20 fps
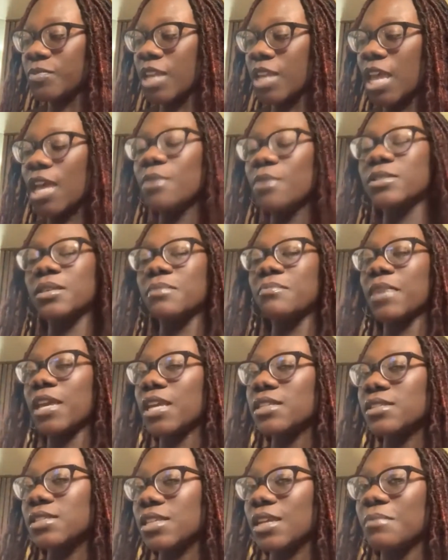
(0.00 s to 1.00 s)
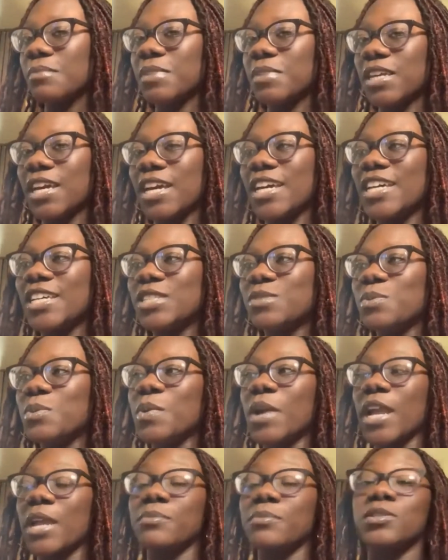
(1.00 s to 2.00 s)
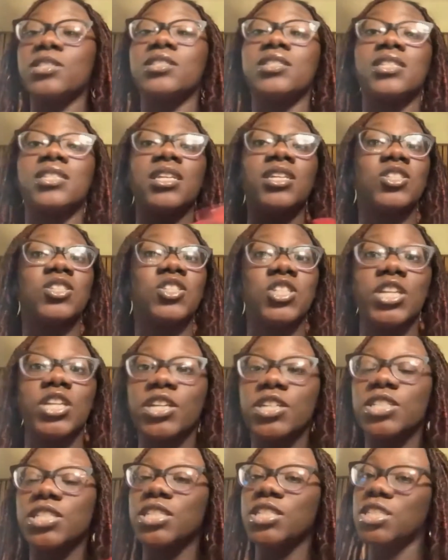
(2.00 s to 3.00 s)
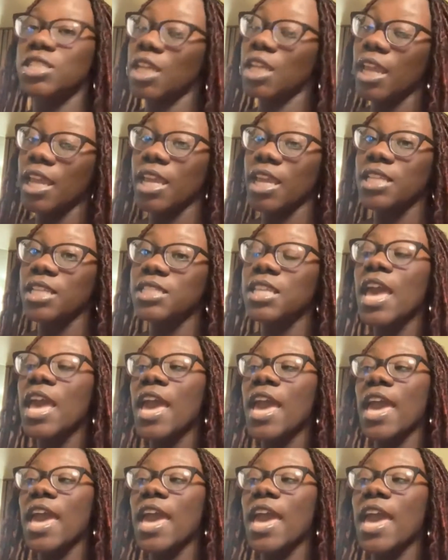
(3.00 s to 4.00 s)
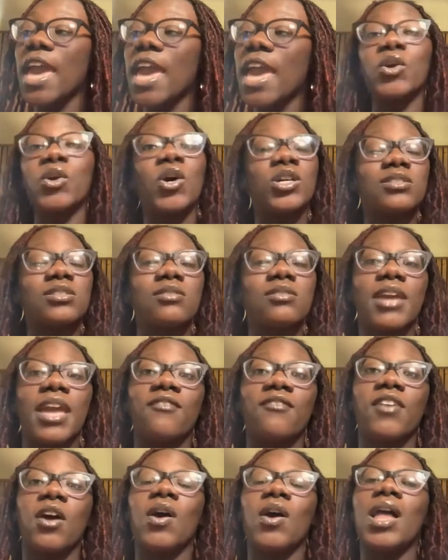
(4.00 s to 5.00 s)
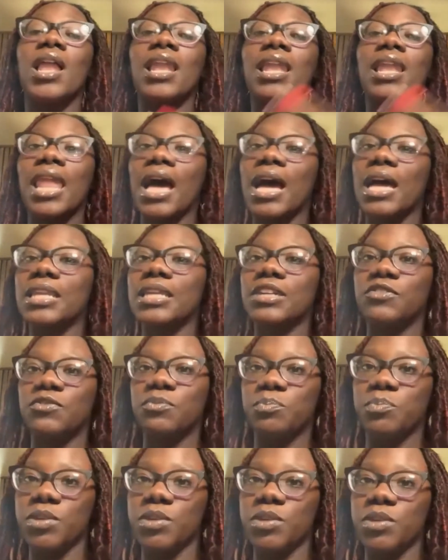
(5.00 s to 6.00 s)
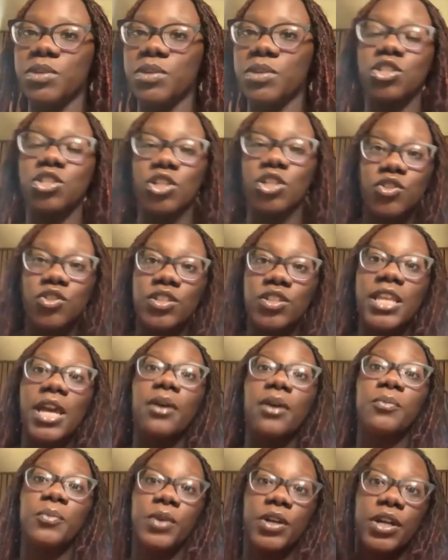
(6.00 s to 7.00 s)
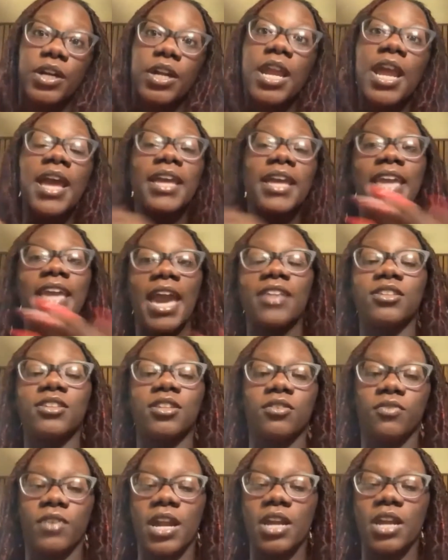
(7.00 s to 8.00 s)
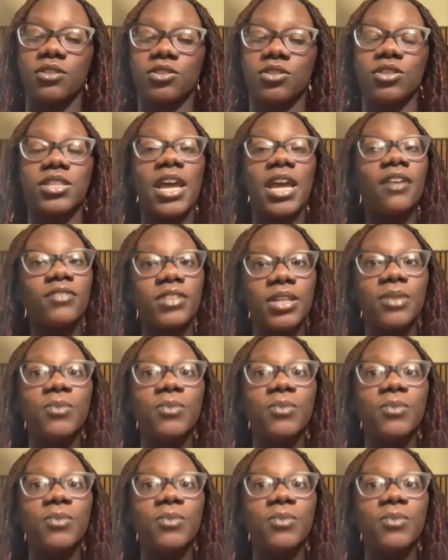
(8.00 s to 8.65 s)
it was amazing because we were able to teach cheers and chants, and then we also gave out a lot of books to children that were gathered around. So that really